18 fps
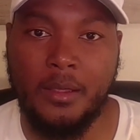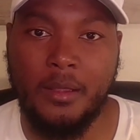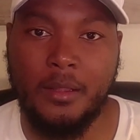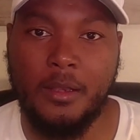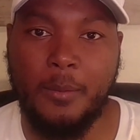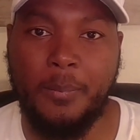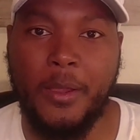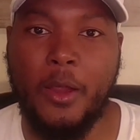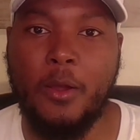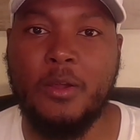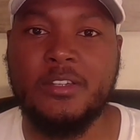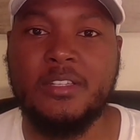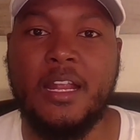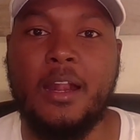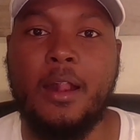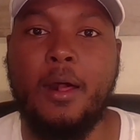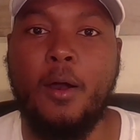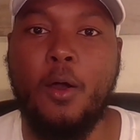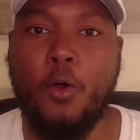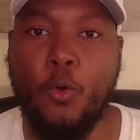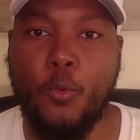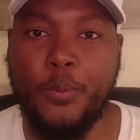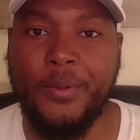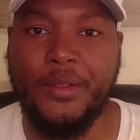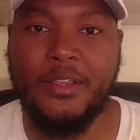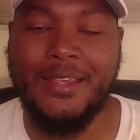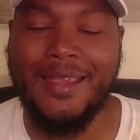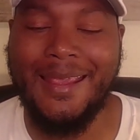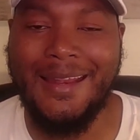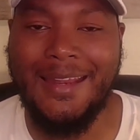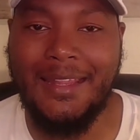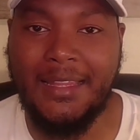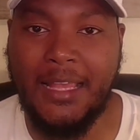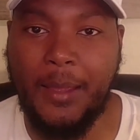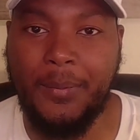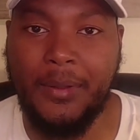The parent's not open to any
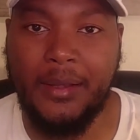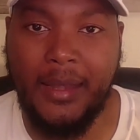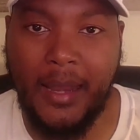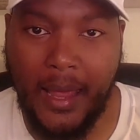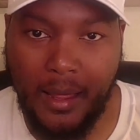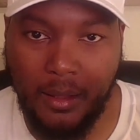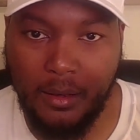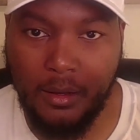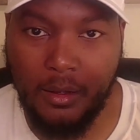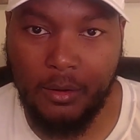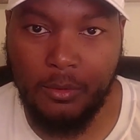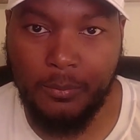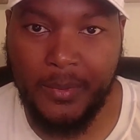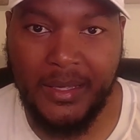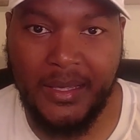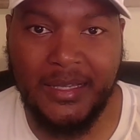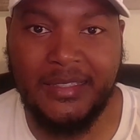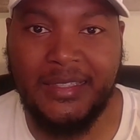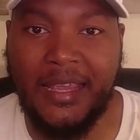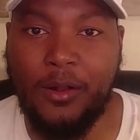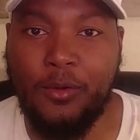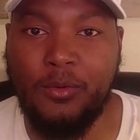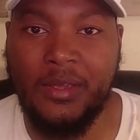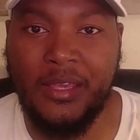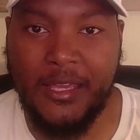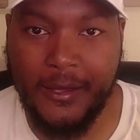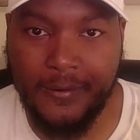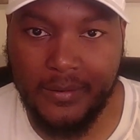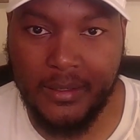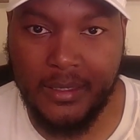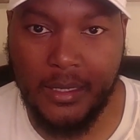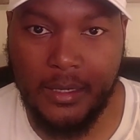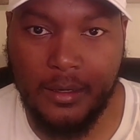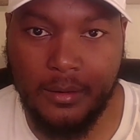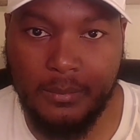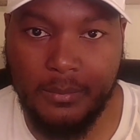type of dialogue because they don't give a
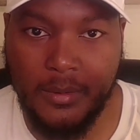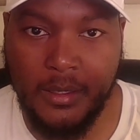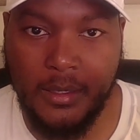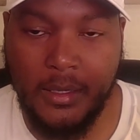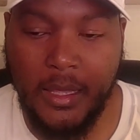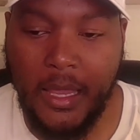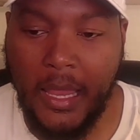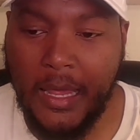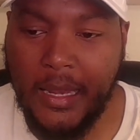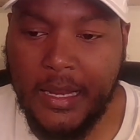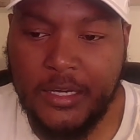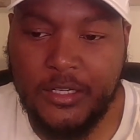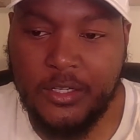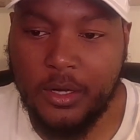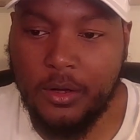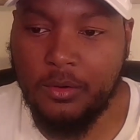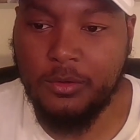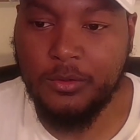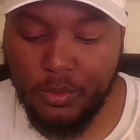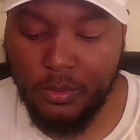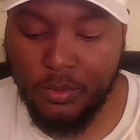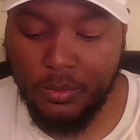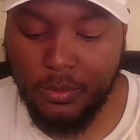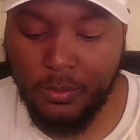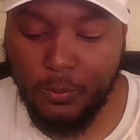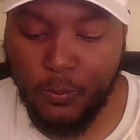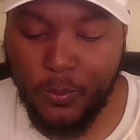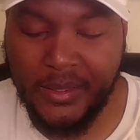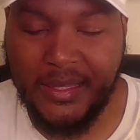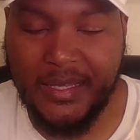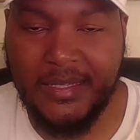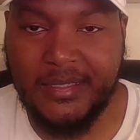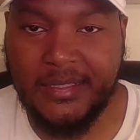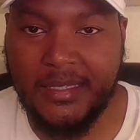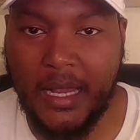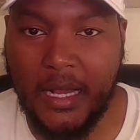damn. And that shows, with
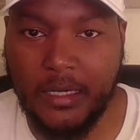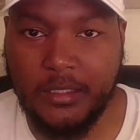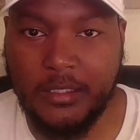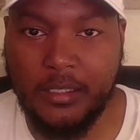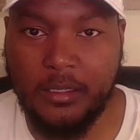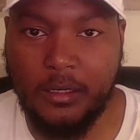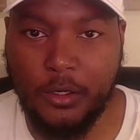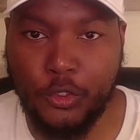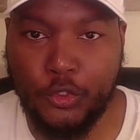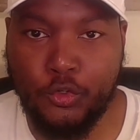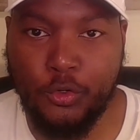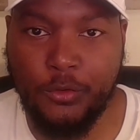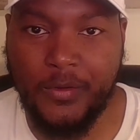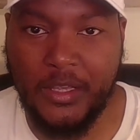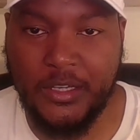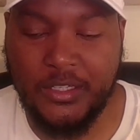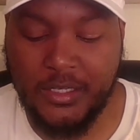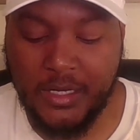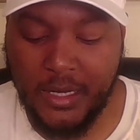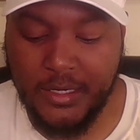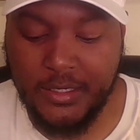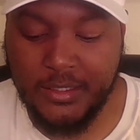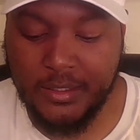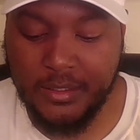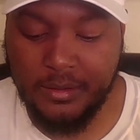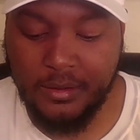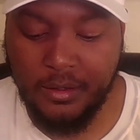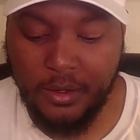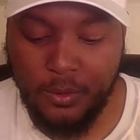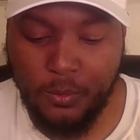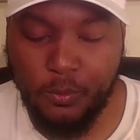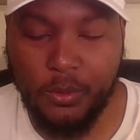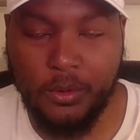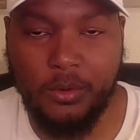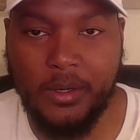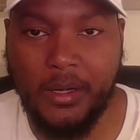this toxic culture of education,
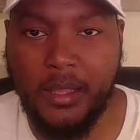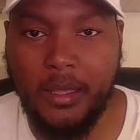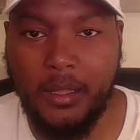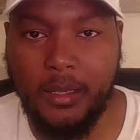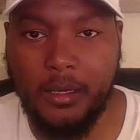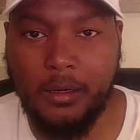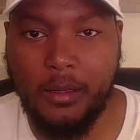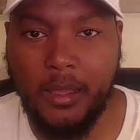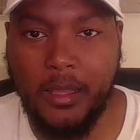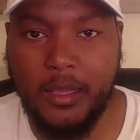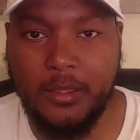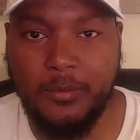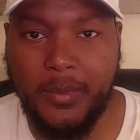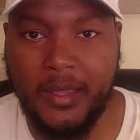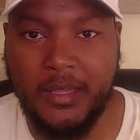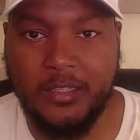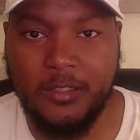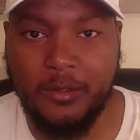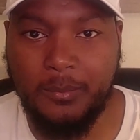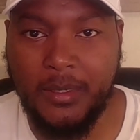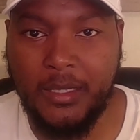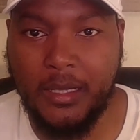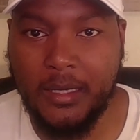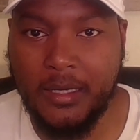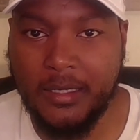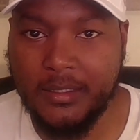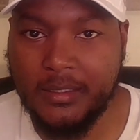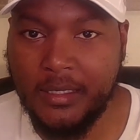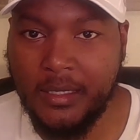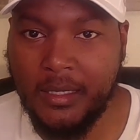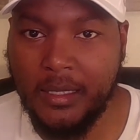we're going to hell in a handbasket because